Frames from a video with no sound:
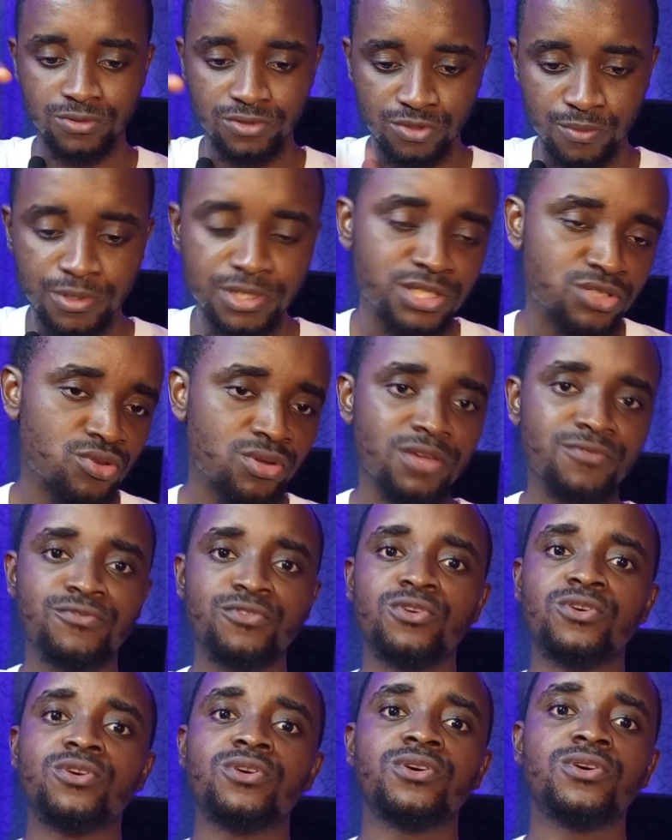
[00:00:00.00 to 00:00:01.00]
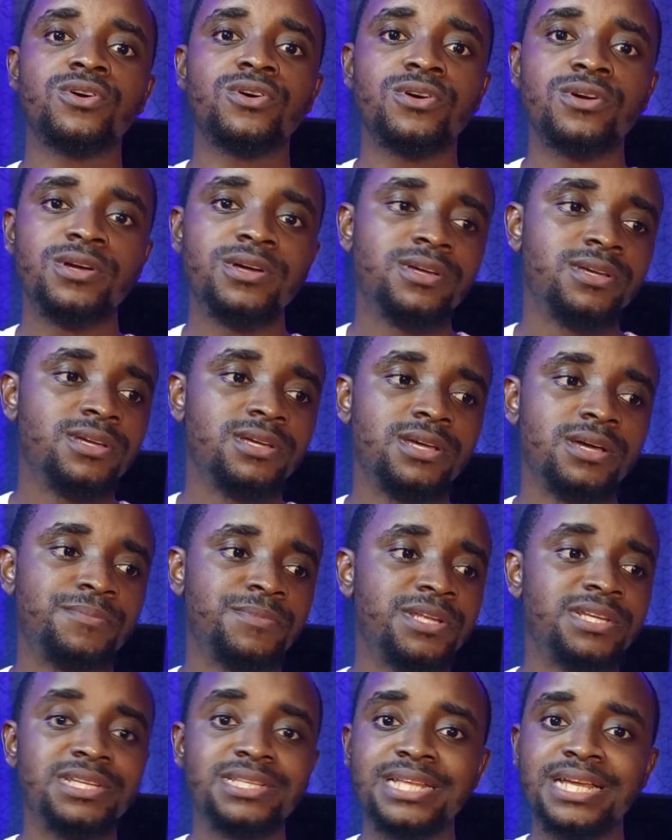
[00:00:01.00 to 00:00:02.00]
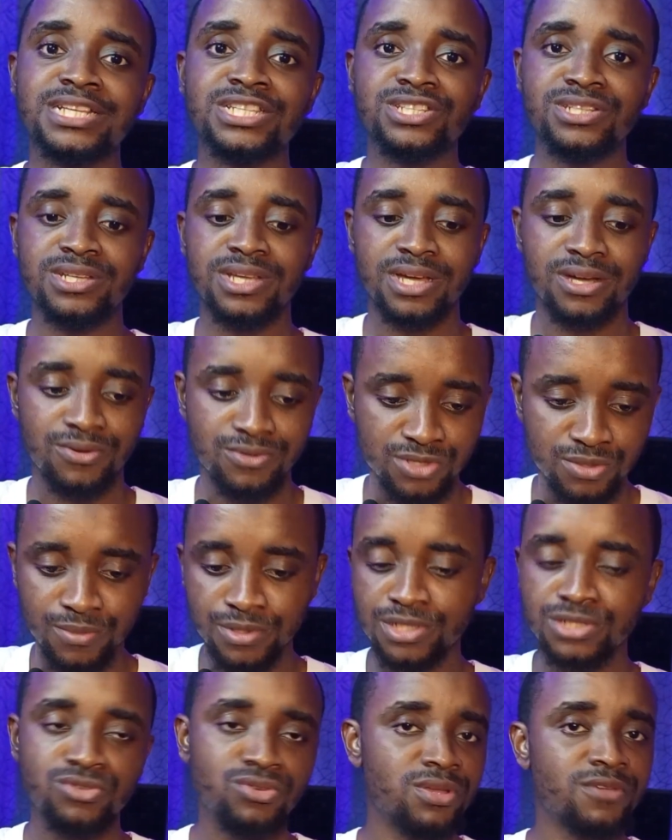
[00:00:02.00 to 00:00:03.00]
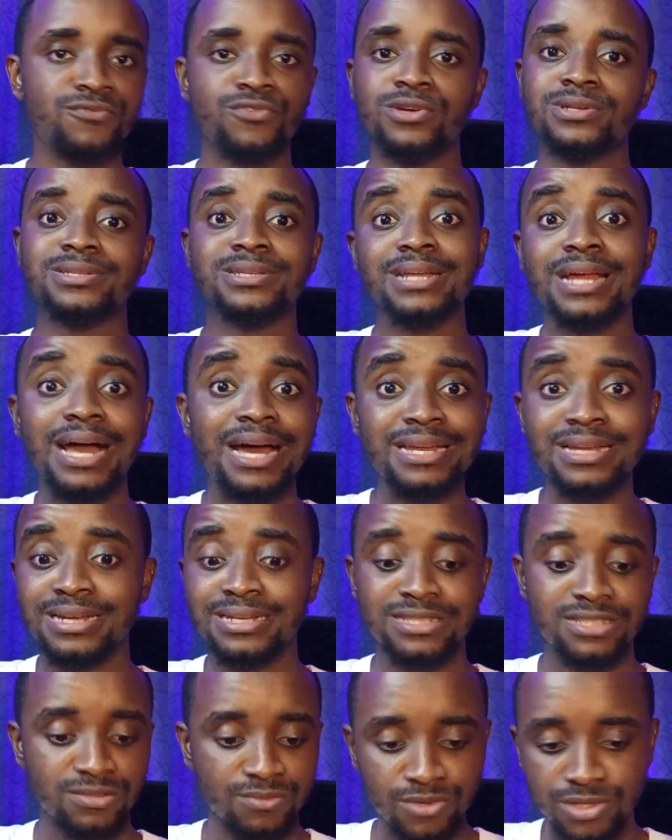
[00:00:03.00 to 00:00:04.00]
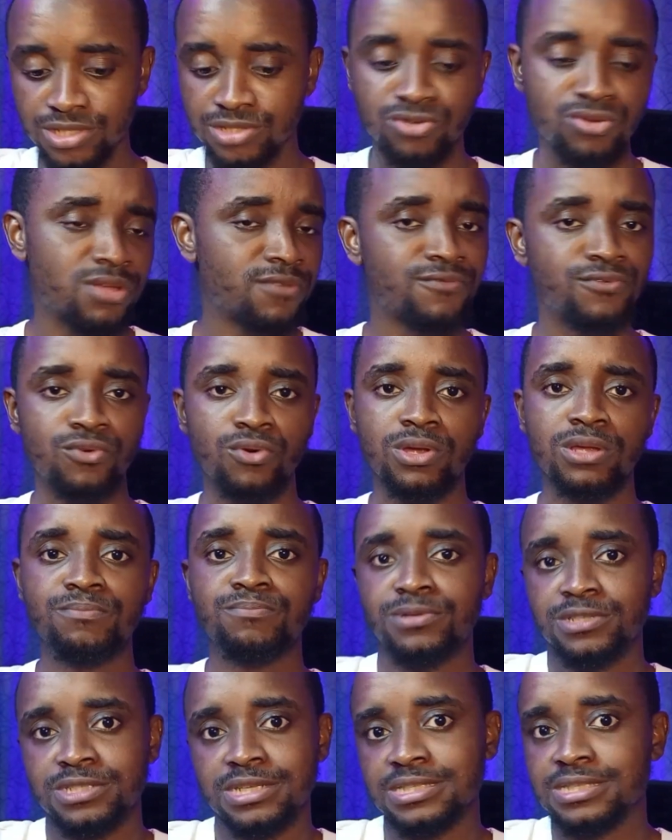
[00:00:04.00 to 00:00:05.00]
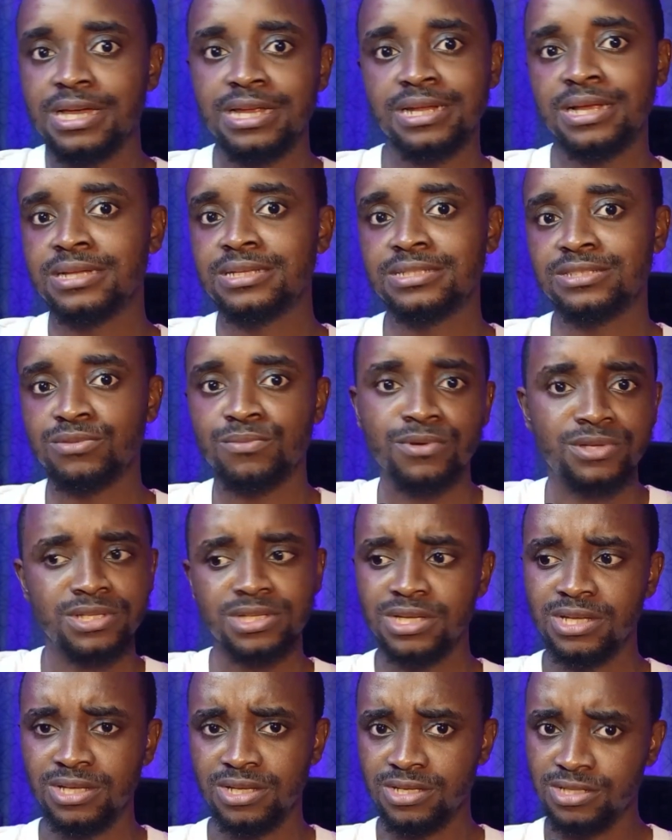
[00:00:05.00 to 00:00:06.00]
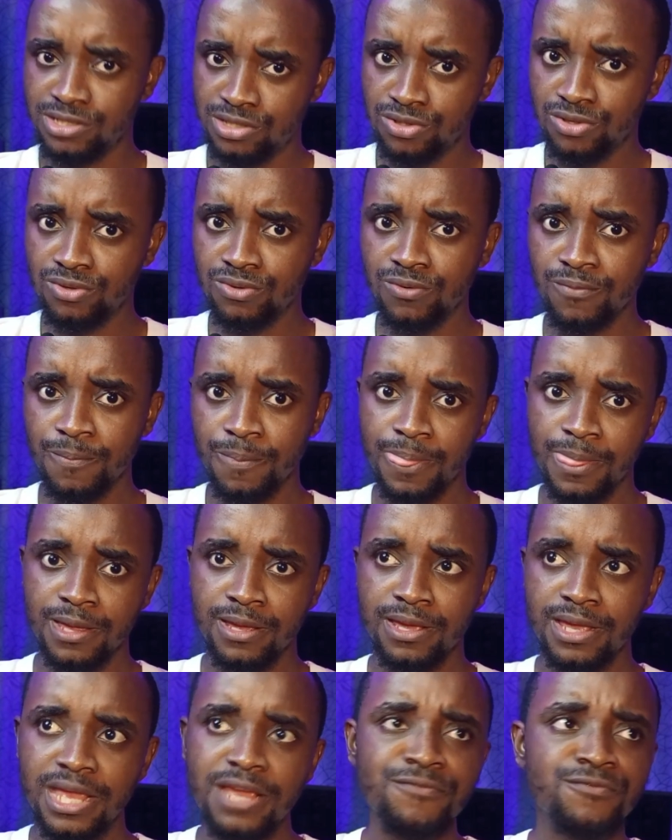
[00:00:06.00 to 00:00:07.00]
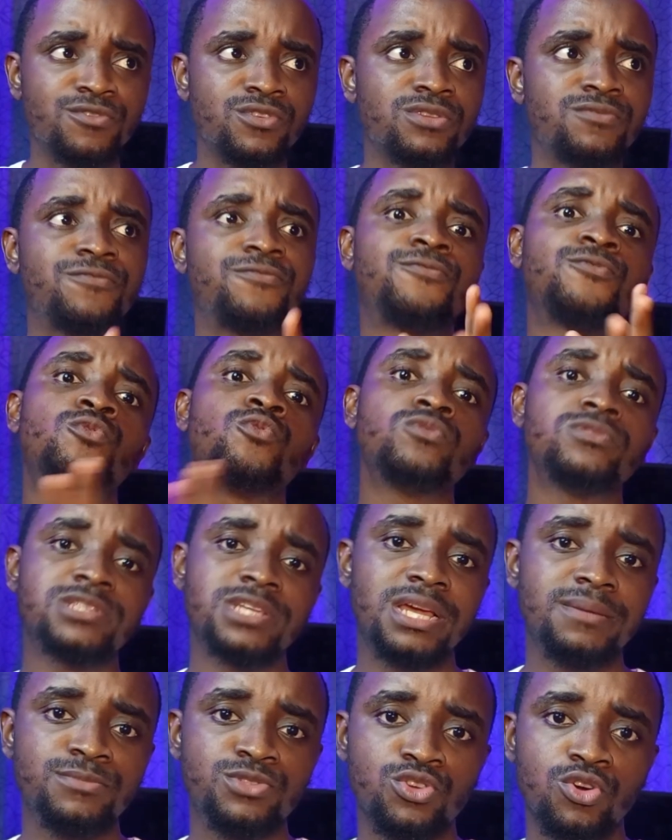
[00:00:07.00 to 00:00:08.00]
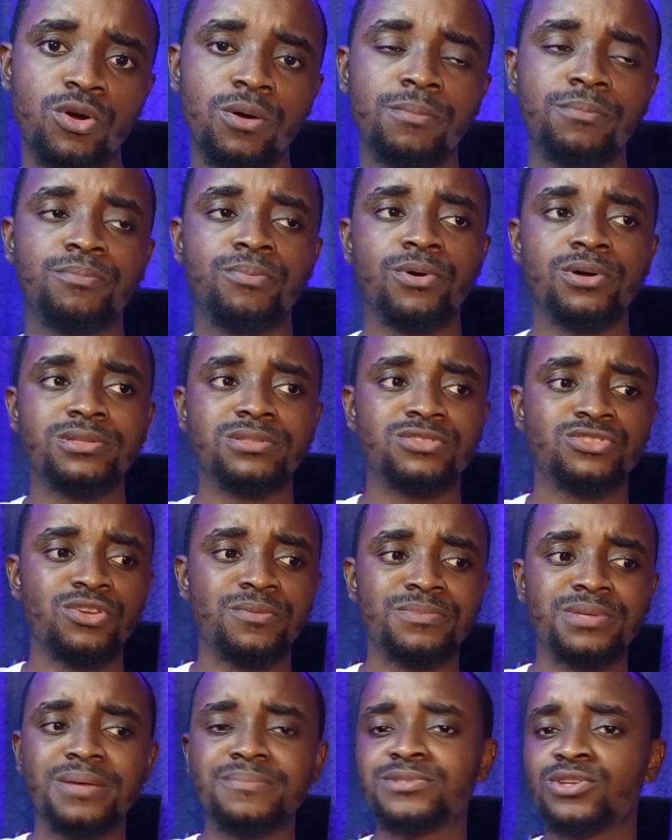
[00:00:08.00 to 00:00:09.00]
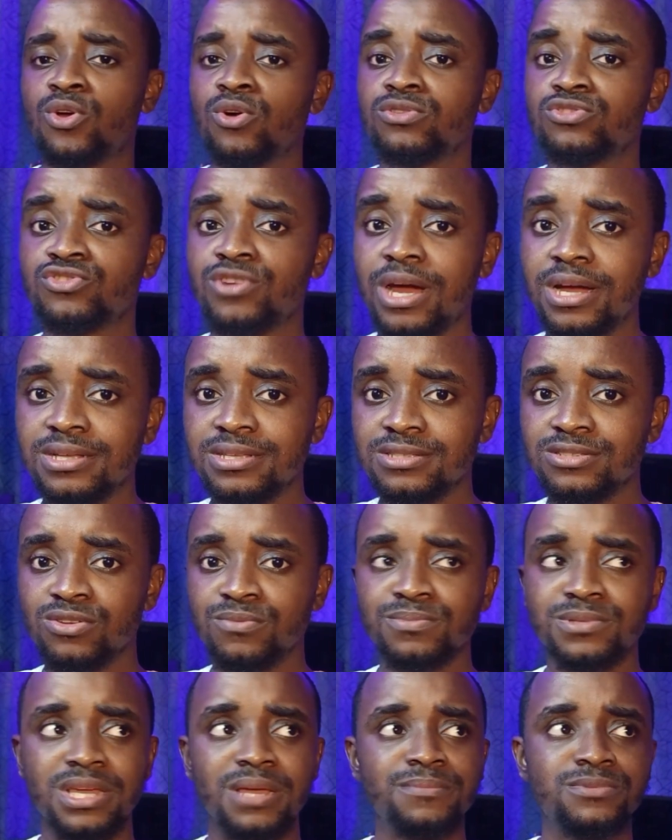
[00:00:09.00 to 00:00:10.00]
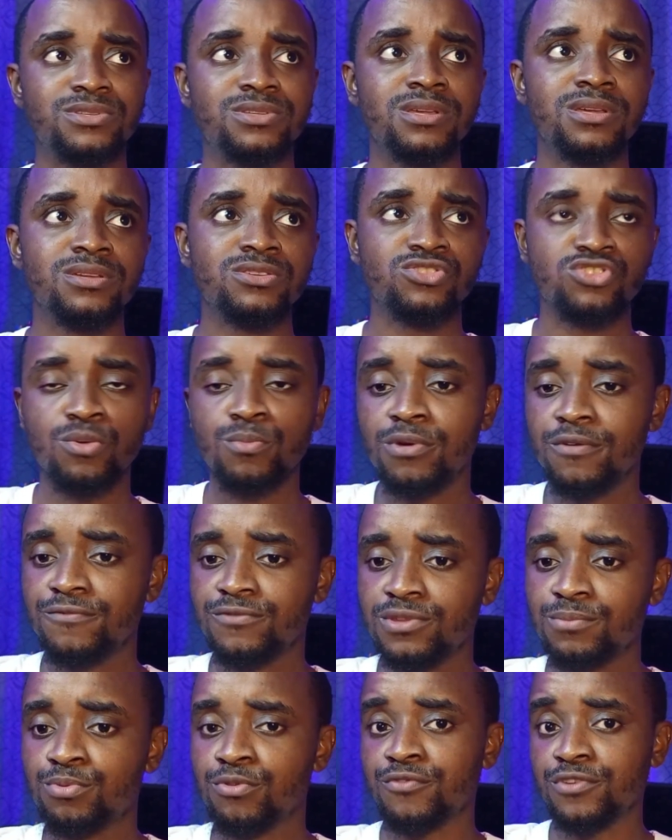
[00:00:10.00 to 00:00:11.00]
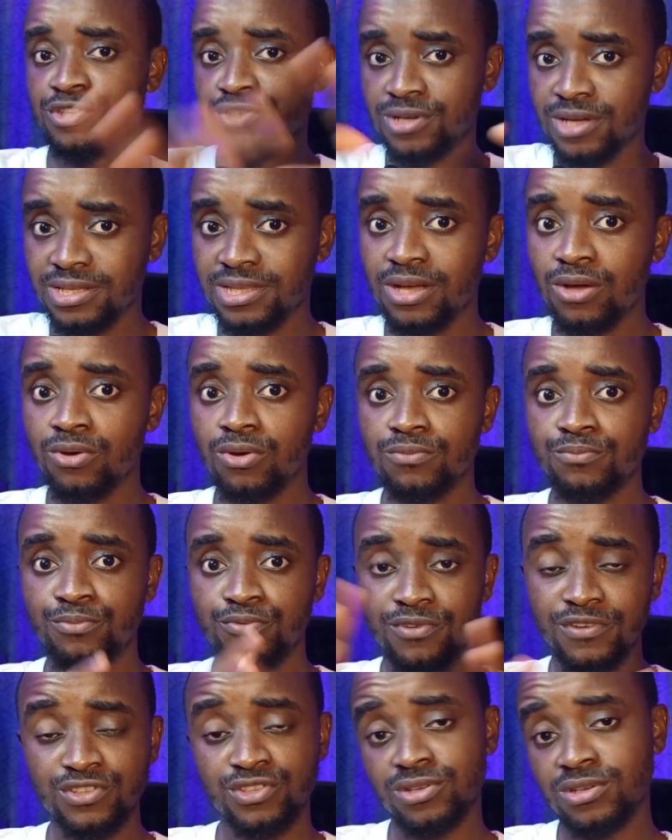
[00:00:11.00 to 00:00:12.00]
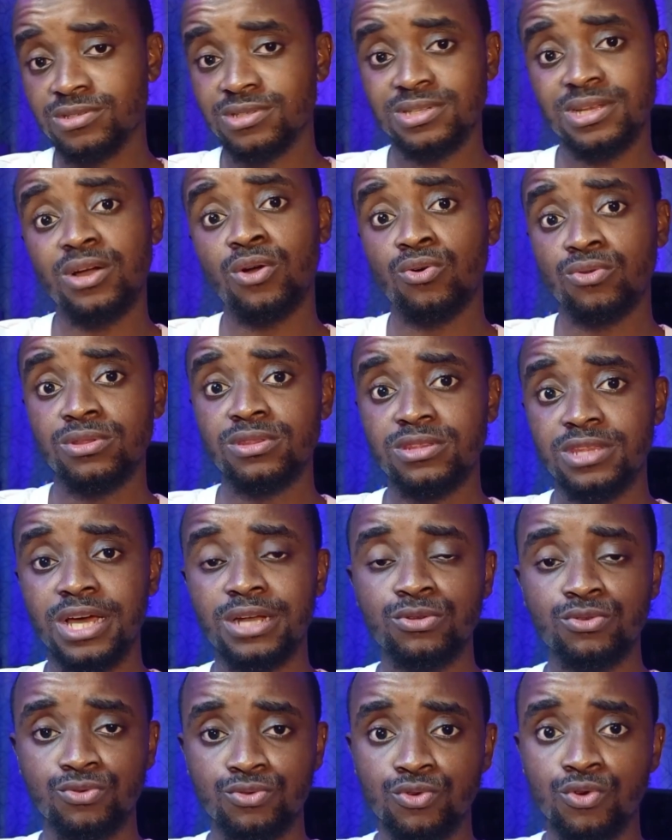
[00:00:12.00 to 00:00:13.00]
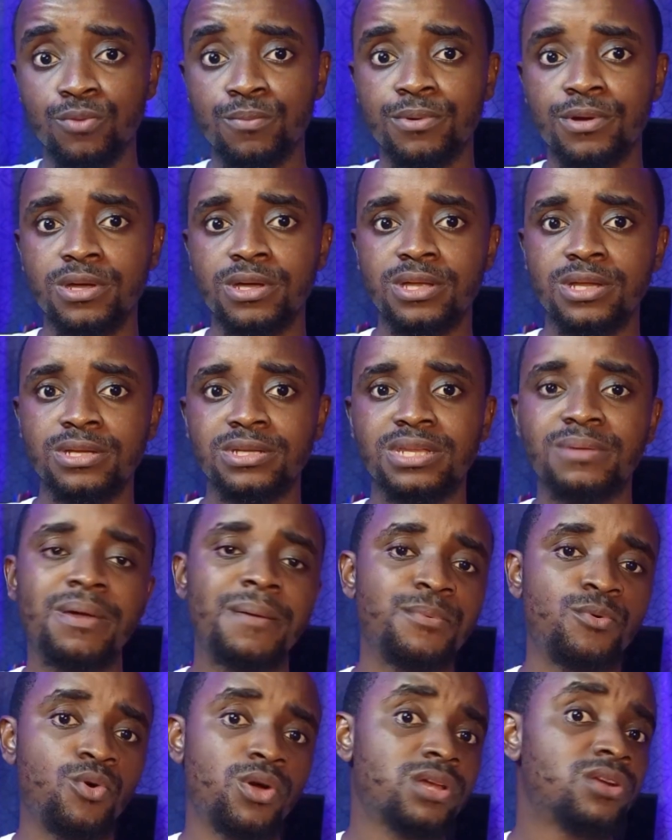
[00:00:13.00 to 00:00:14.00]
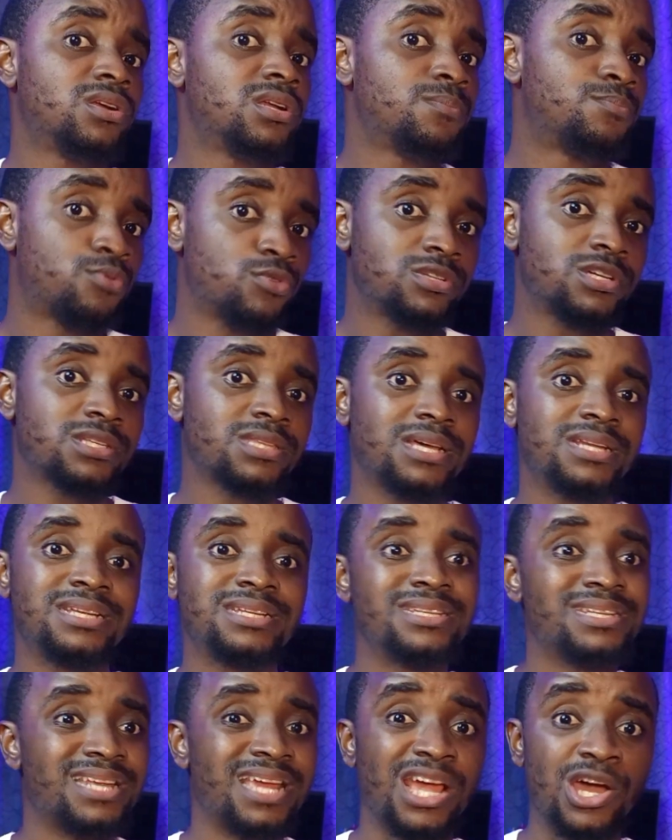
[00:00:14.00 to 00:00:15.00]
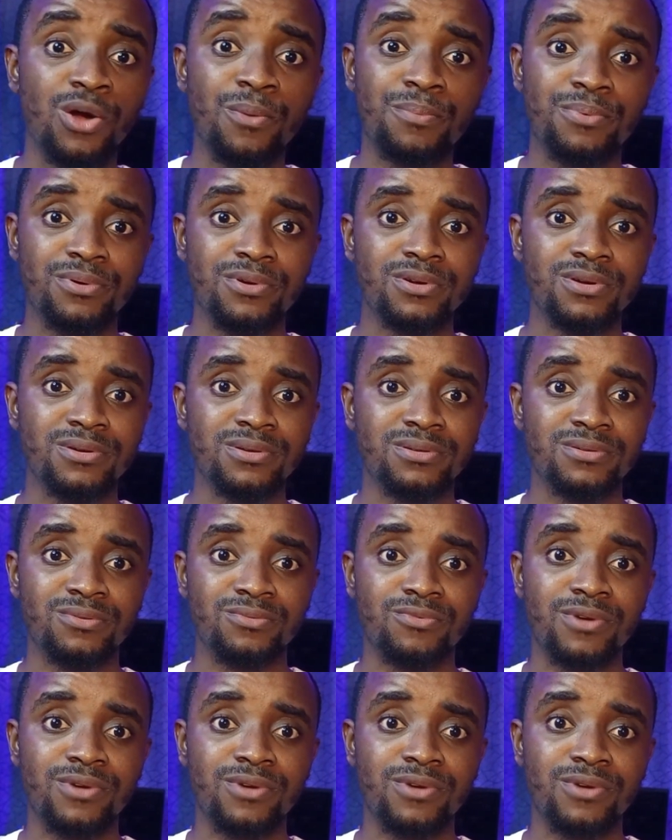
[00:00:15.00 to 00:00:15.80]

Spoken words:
oh, somebody's looking for a data engineer, or somebody's looking for a data analyst, somebody's looking for a business analyst, somebody, if not full-time job, but sometimes contracts. Sometimes some of the professionals that are on that group, they might be working on a project that they need help,